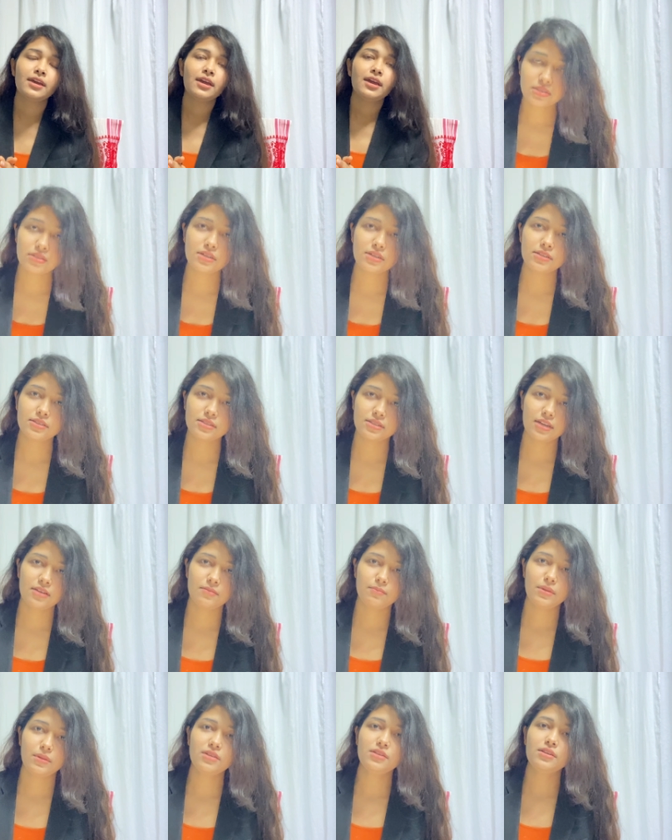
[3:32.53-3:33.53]
Personal
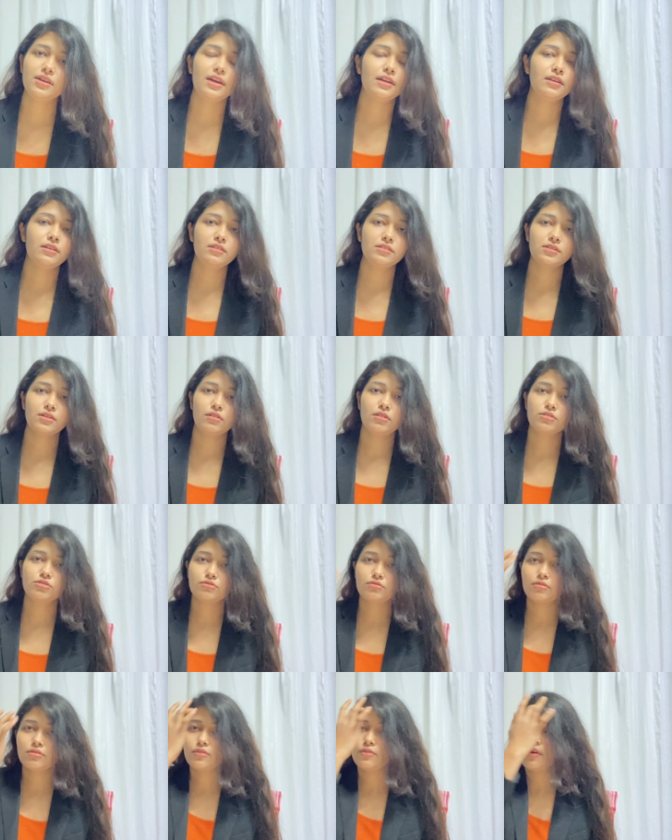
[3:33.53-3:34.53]
statement there is
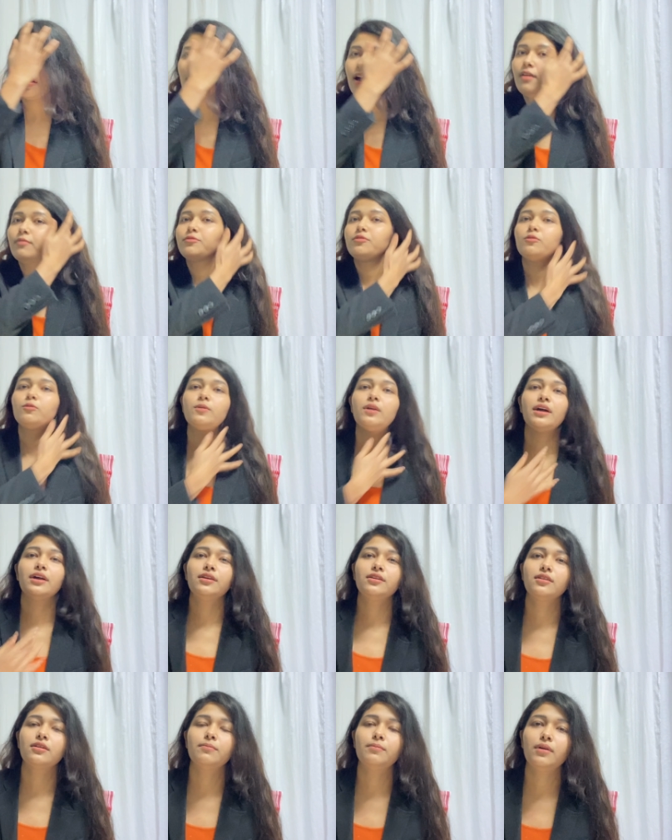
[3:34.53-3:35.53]
also you have to
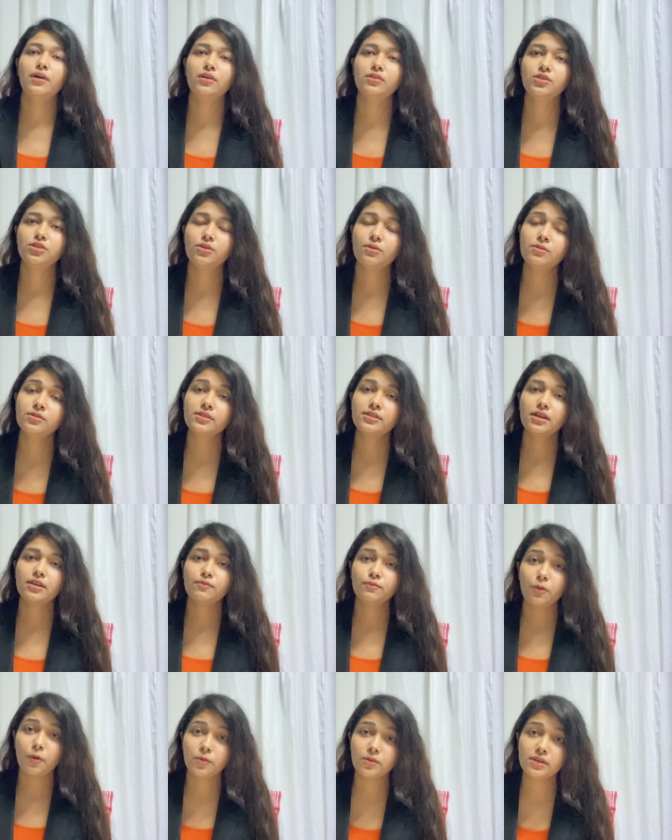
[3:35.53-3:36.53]
write about yourself
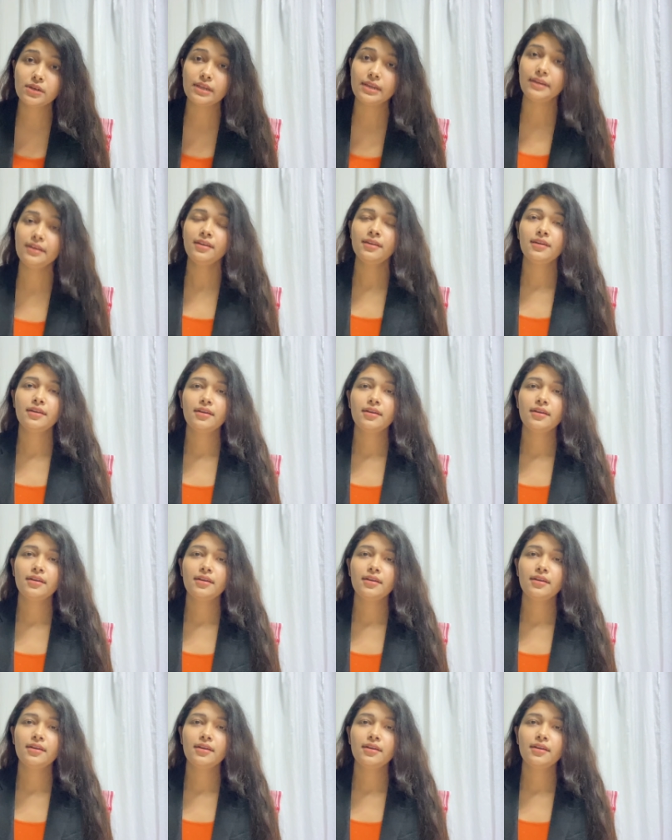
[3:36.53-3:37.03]
only